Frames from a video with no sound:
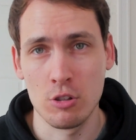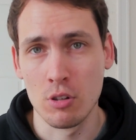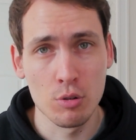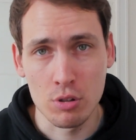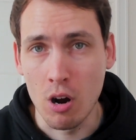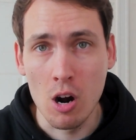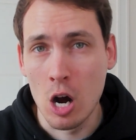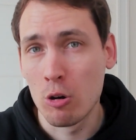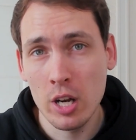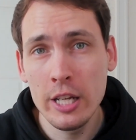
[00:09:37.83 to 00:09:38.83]
Those are
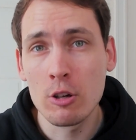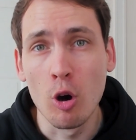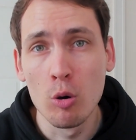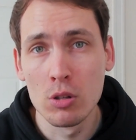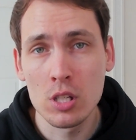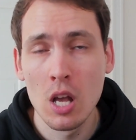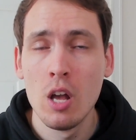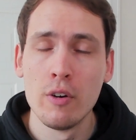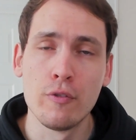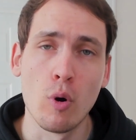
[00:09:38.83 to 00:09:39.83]
our clear goals
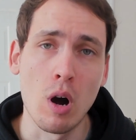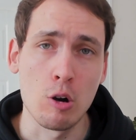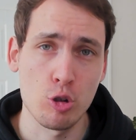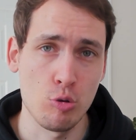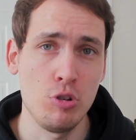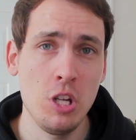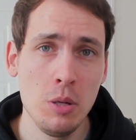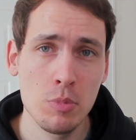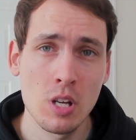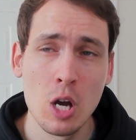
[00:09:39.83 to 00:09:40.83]
for our 2
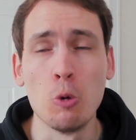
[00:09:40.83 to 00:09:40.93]
teams.